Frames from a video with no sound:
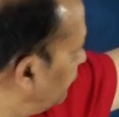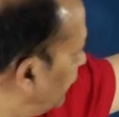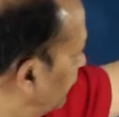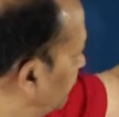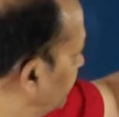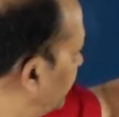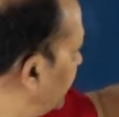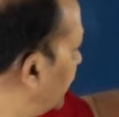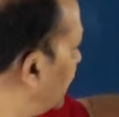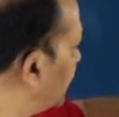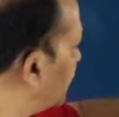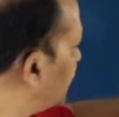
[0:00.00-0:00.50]

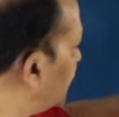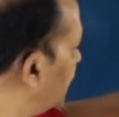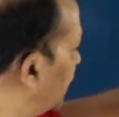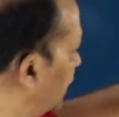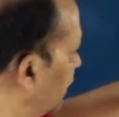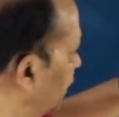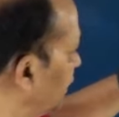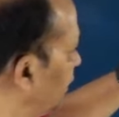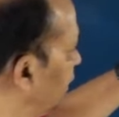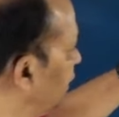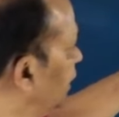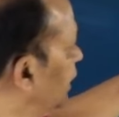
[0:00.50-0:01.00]
primary
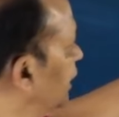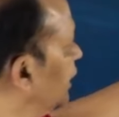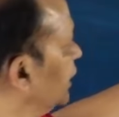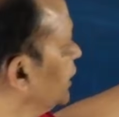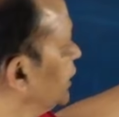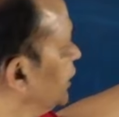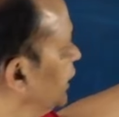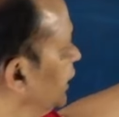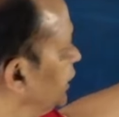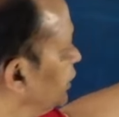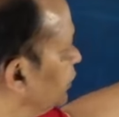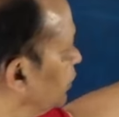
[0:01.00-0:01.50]
alcohol,
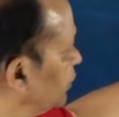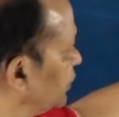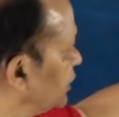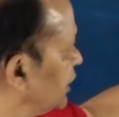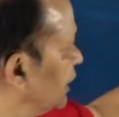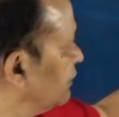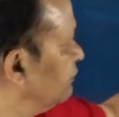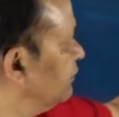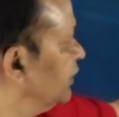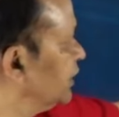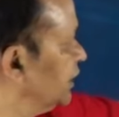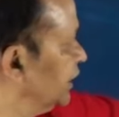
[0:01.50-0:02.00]
ketone
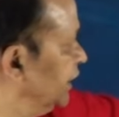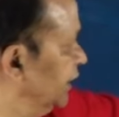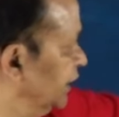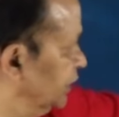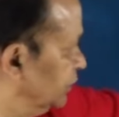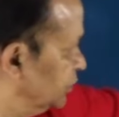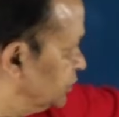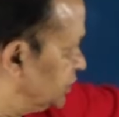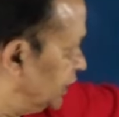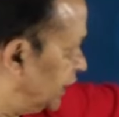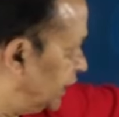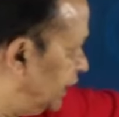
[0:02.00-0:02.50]
converting
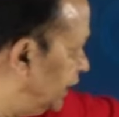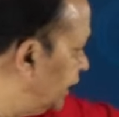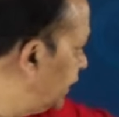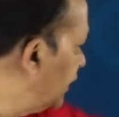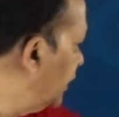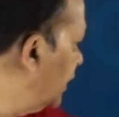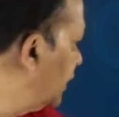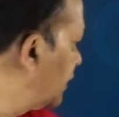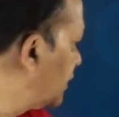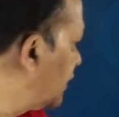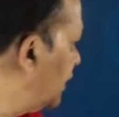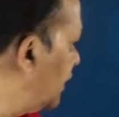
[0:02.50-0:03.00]
into secondary
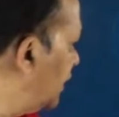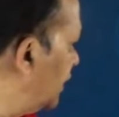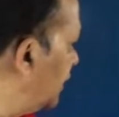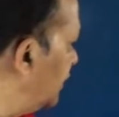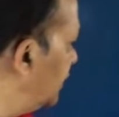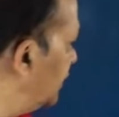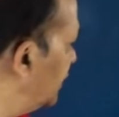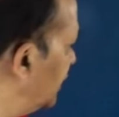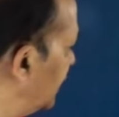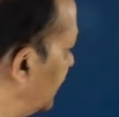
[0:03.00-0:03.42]
alcohol,